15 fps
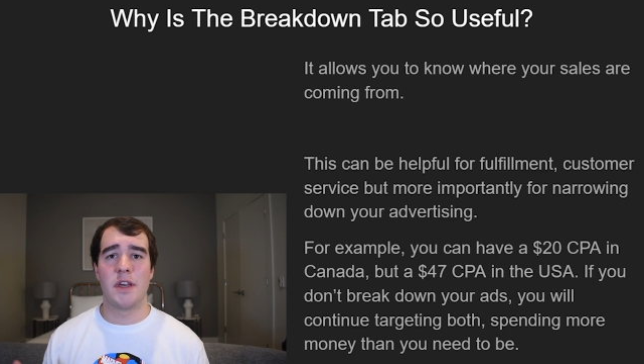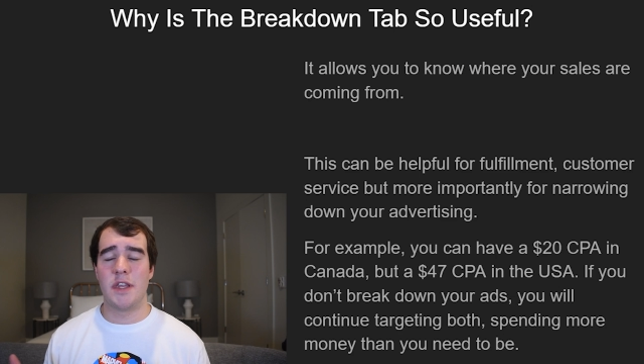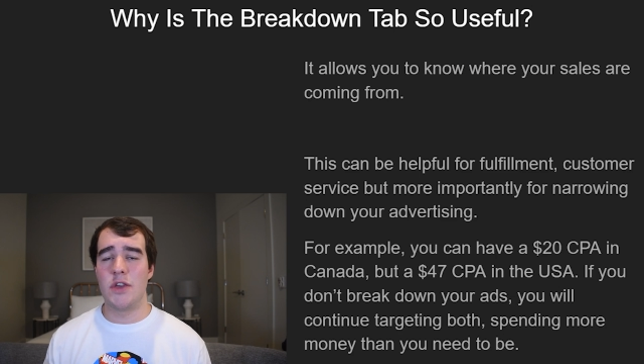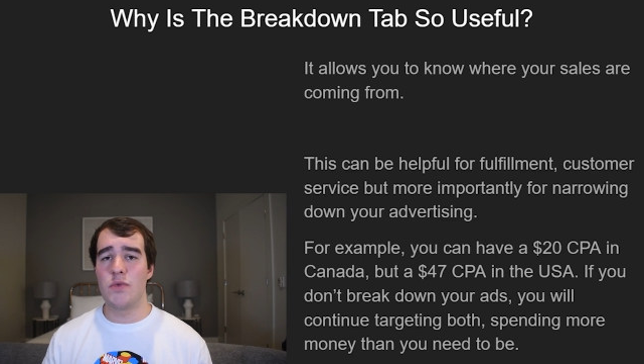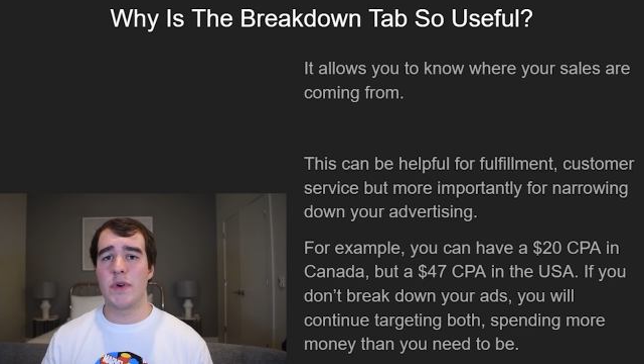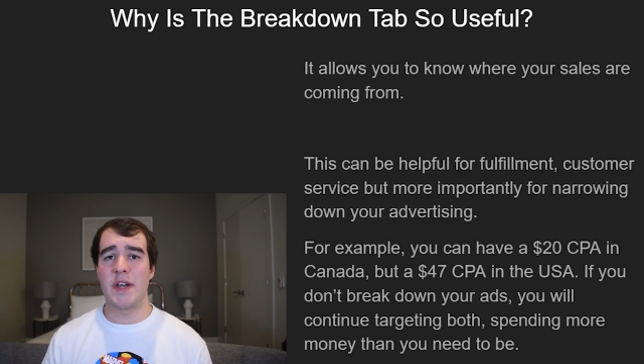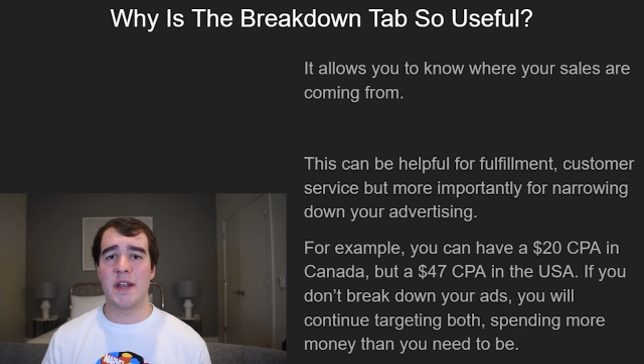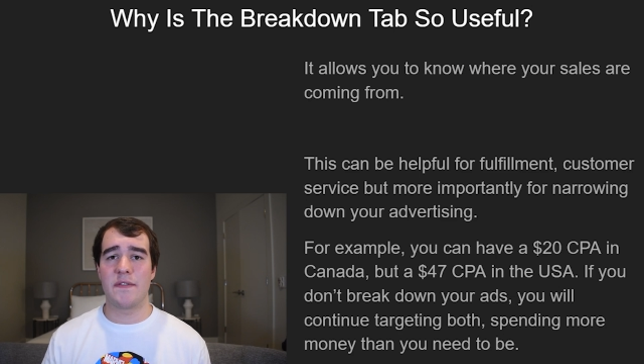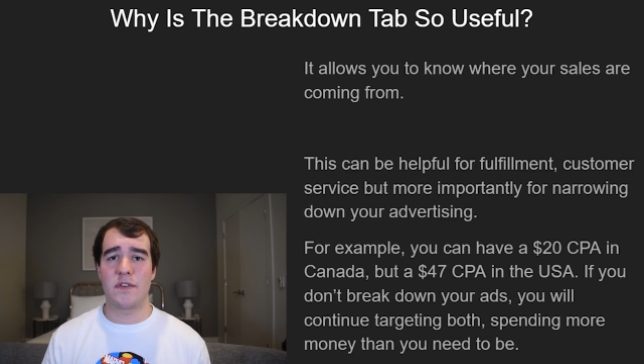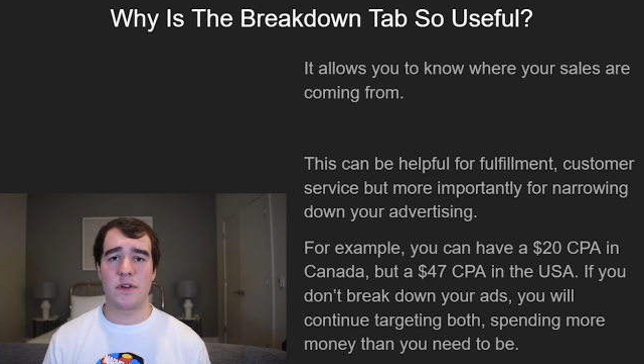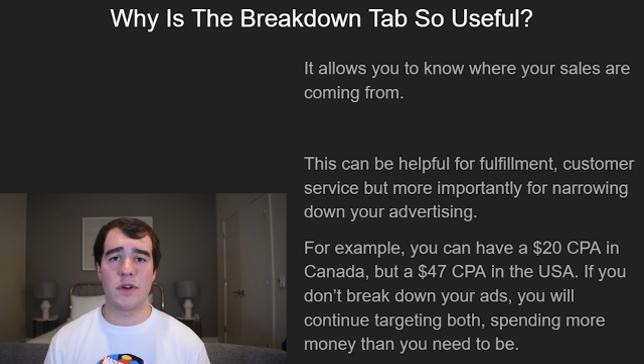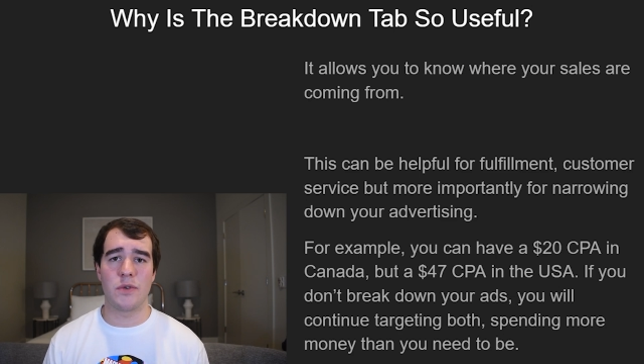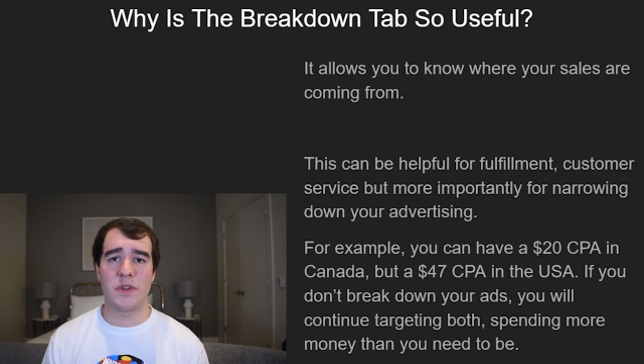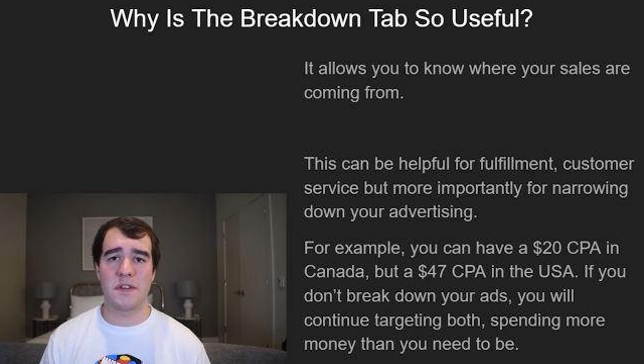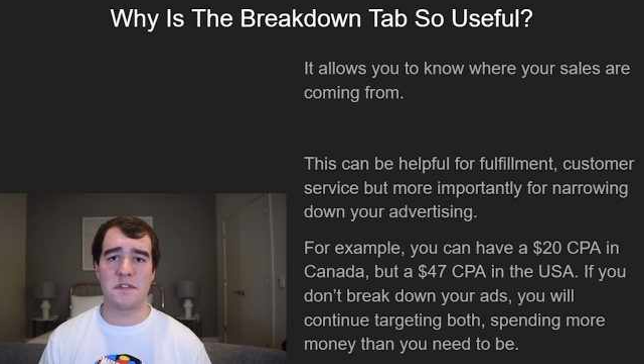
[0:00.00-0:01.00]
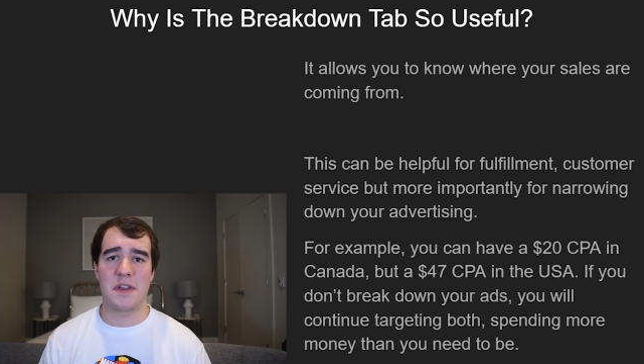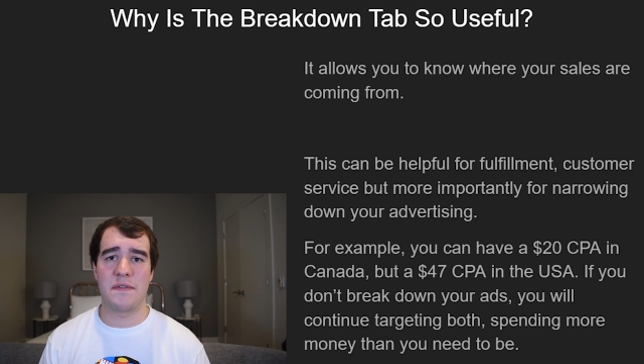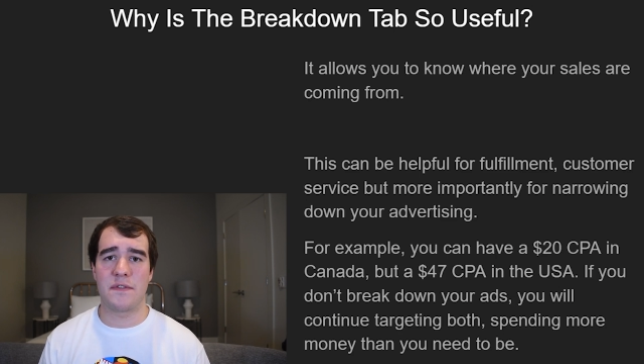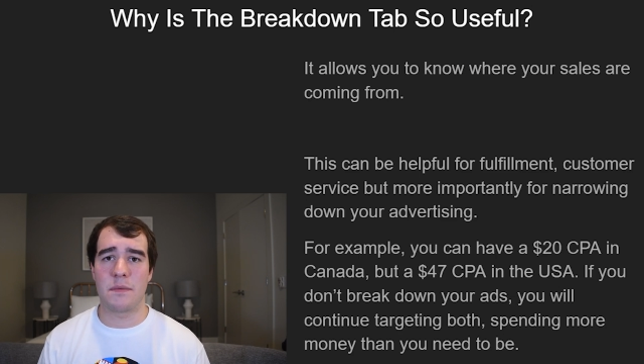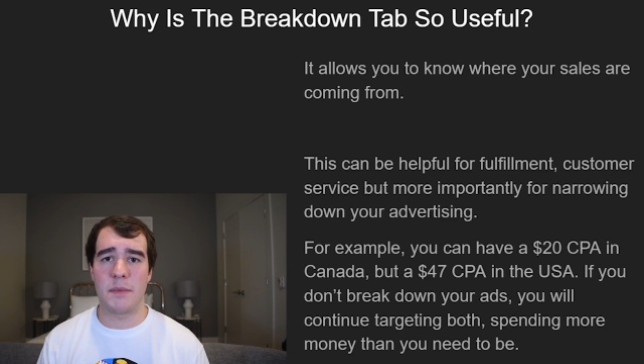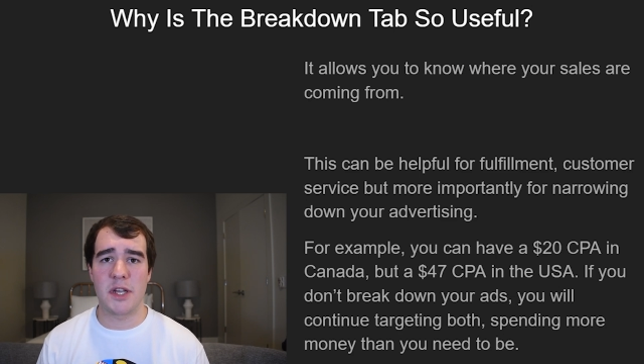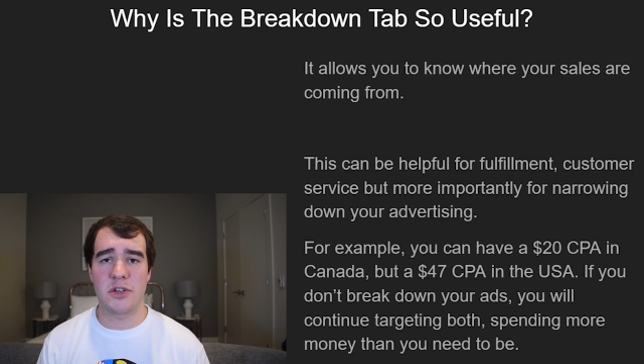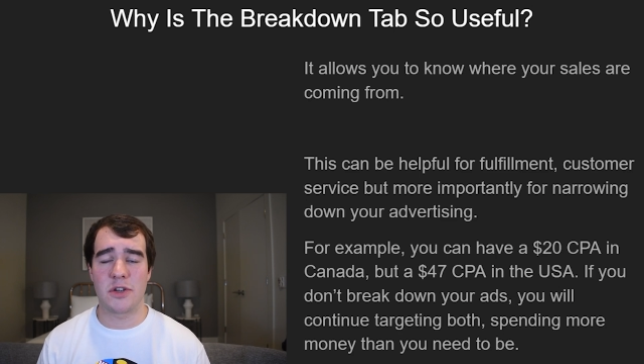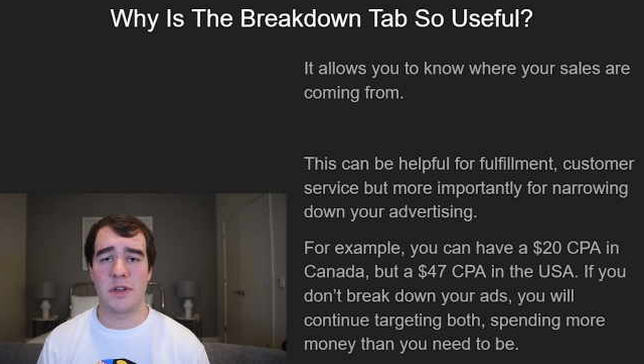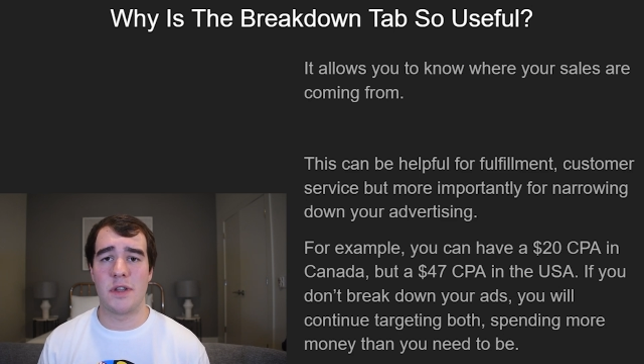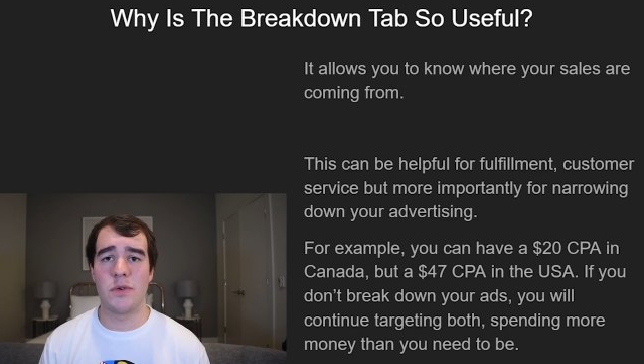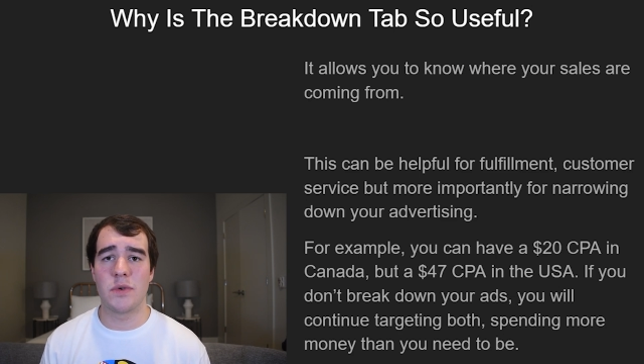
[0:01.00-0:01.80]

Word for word: you would never know this information.